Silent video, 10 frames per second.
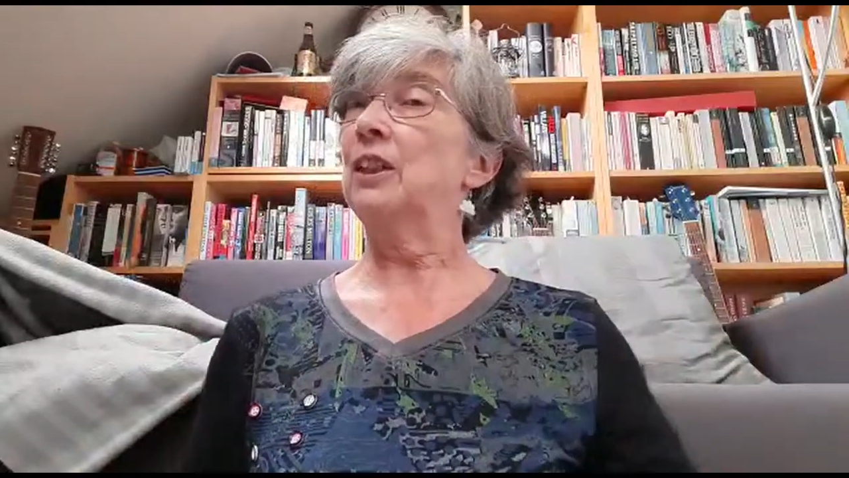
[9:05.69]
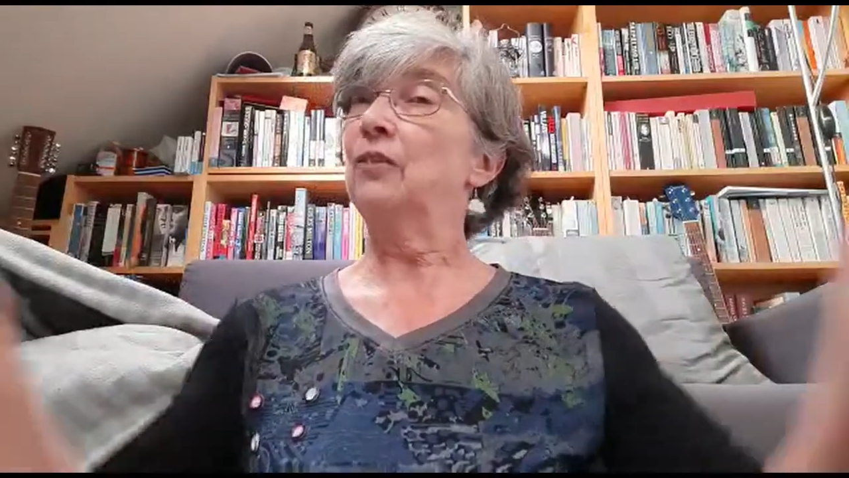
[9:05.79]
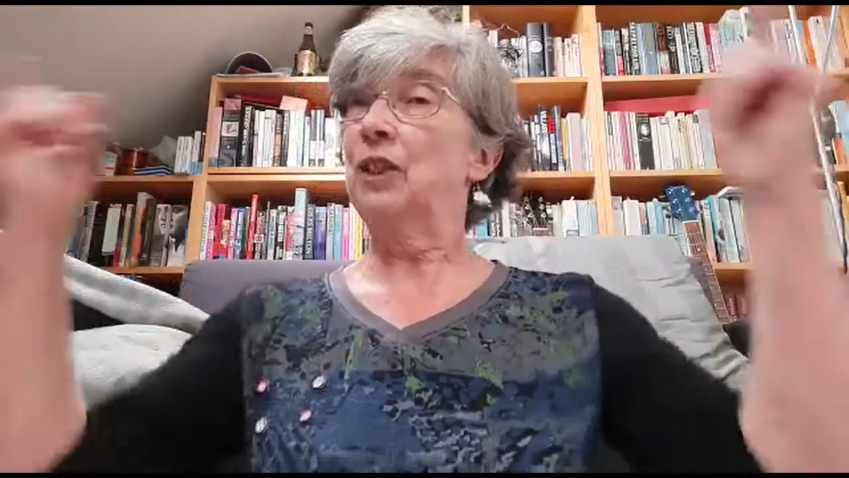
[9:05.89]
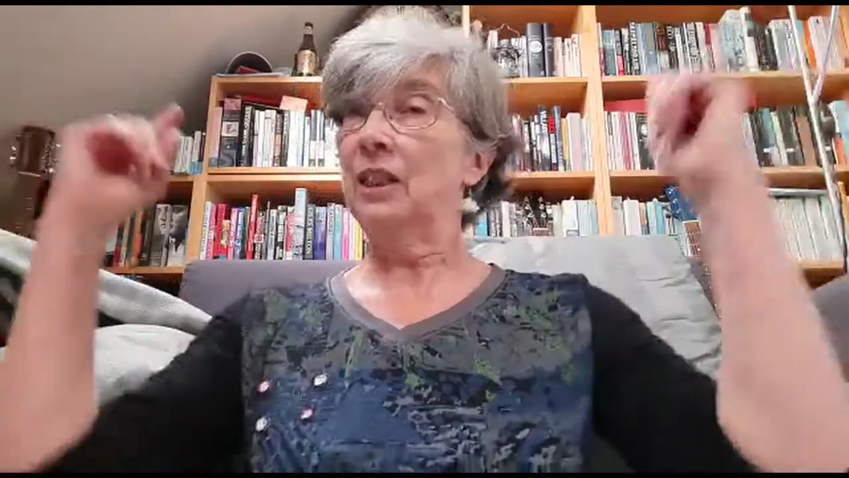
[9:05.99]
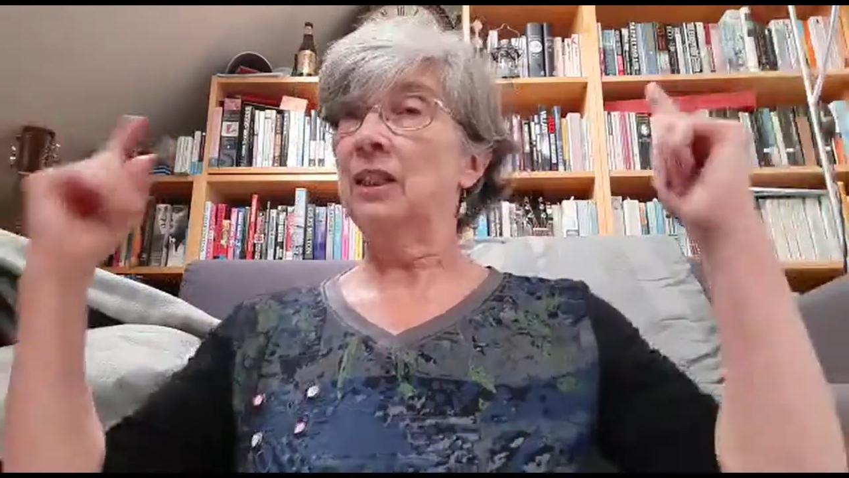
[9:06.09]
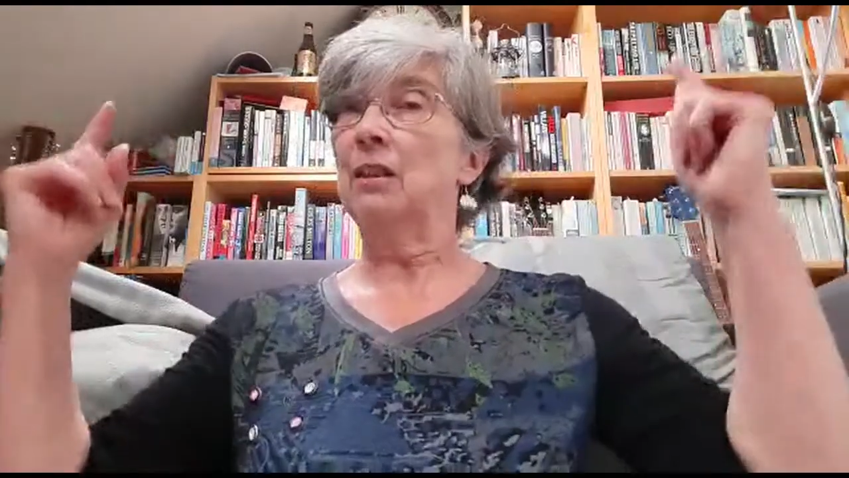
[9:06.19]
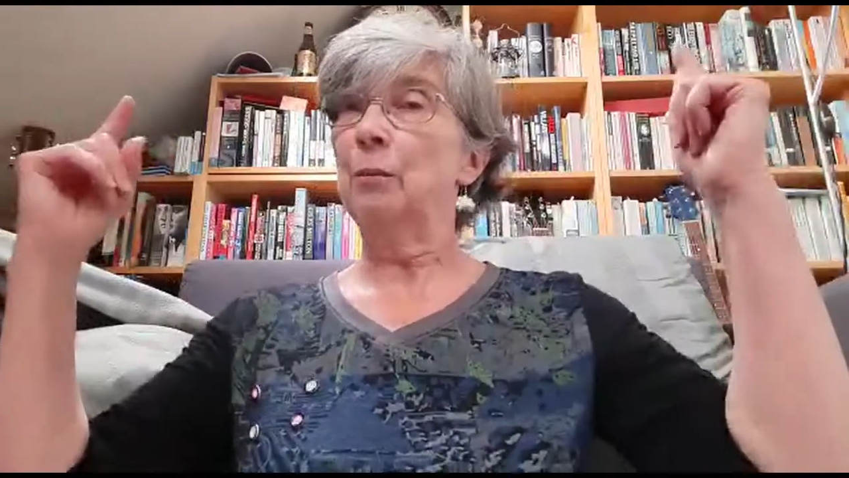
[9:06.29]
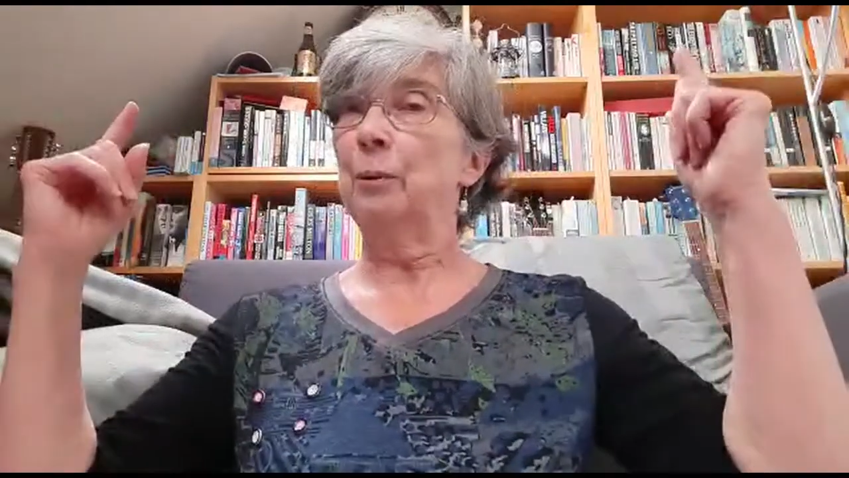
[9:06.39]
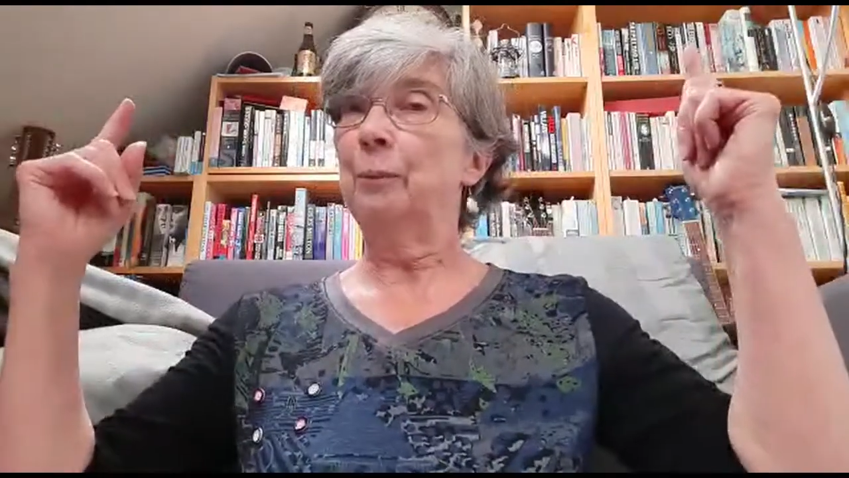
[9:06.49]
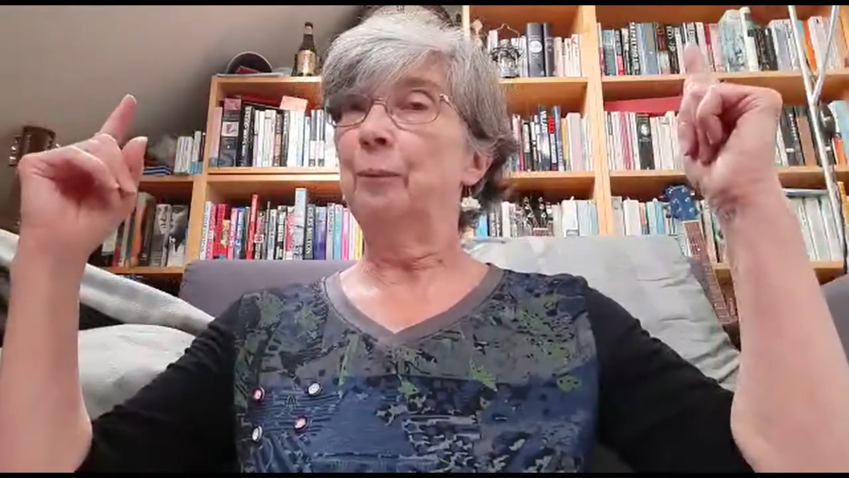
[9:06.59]
You have to get
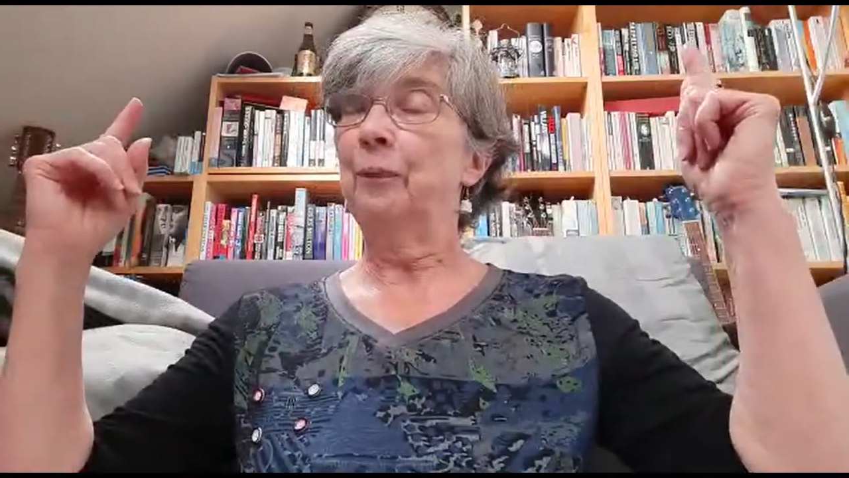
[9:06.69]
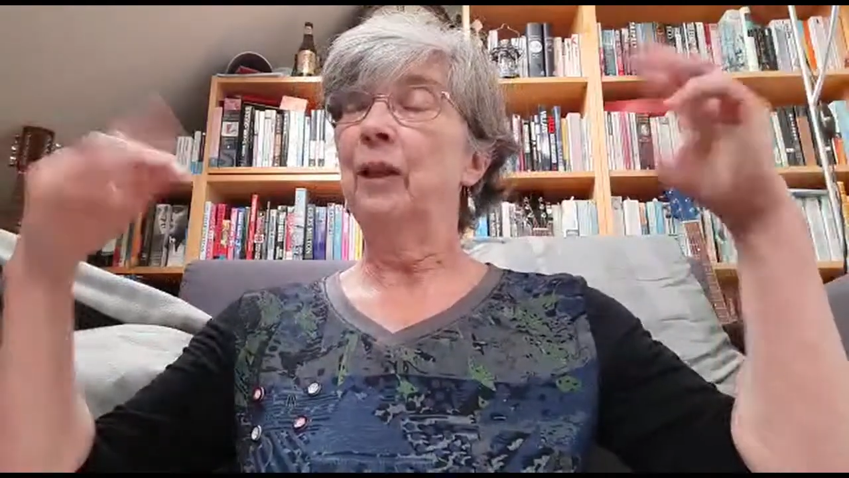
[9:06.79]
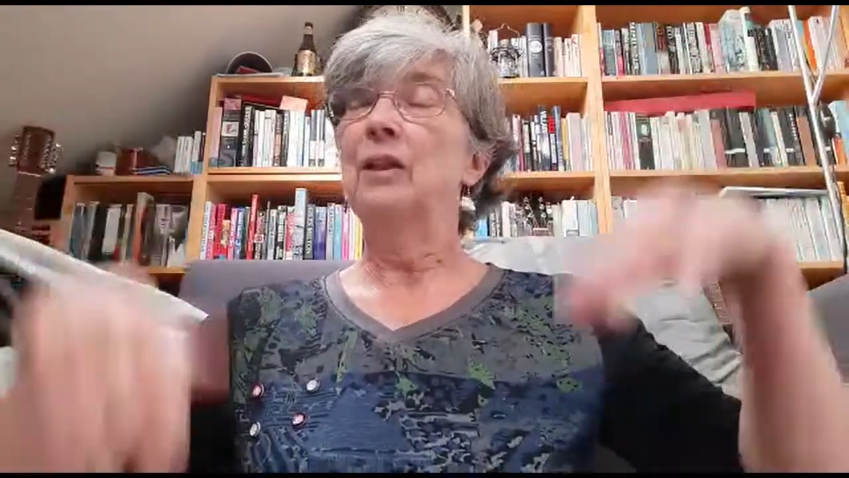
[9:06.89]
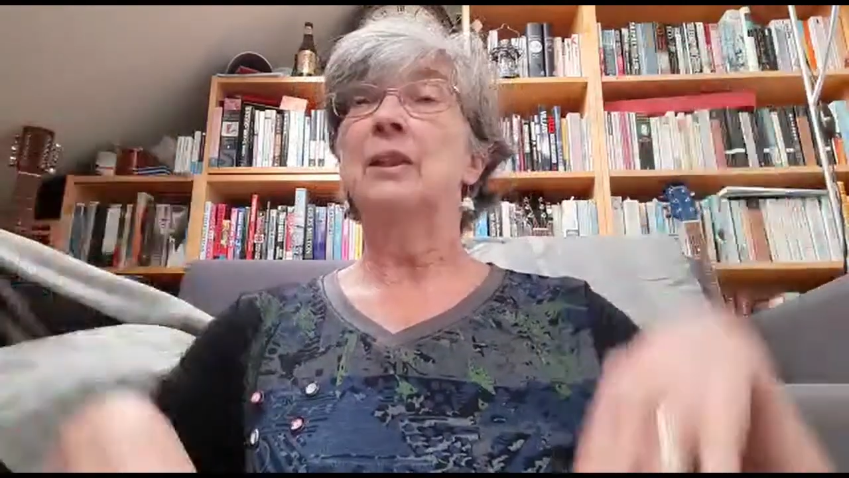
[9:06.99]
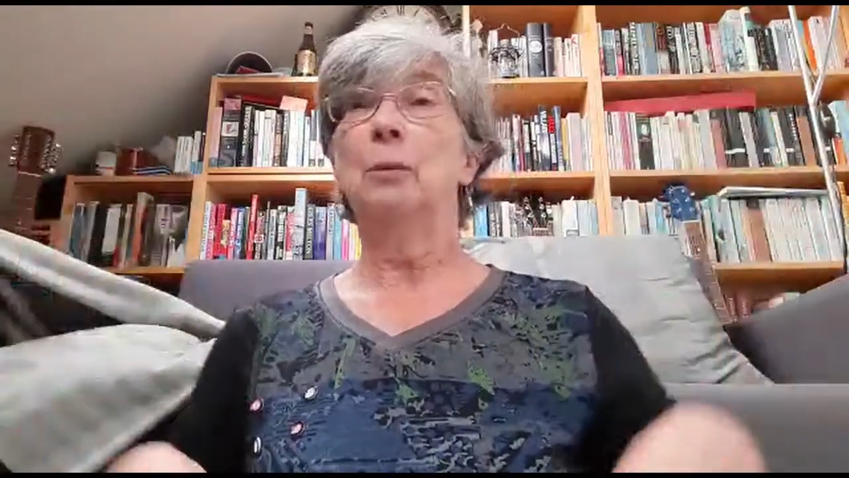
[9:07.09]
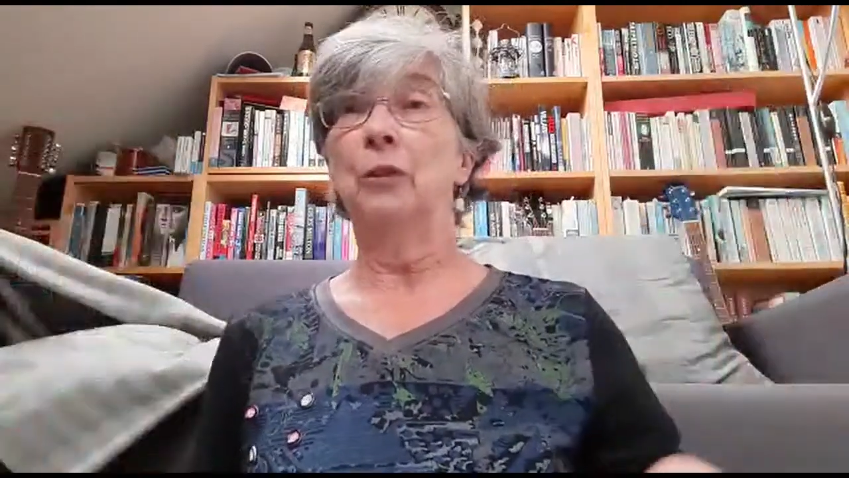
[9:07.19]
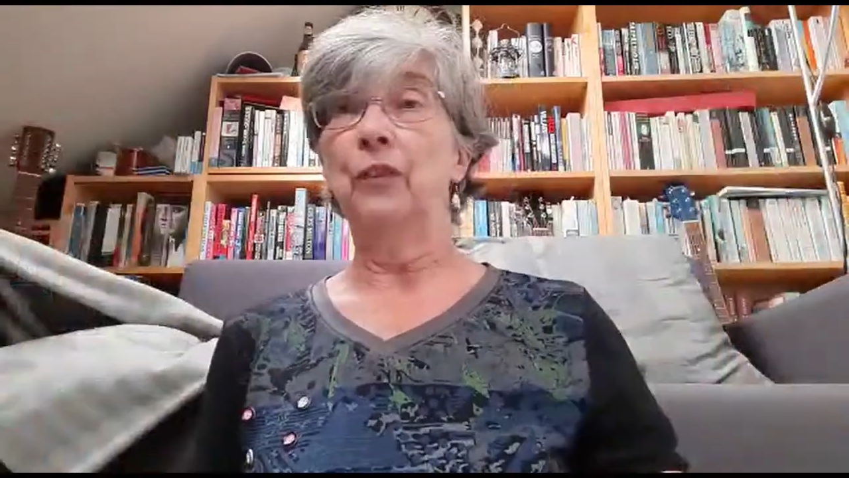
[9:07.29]
up. Some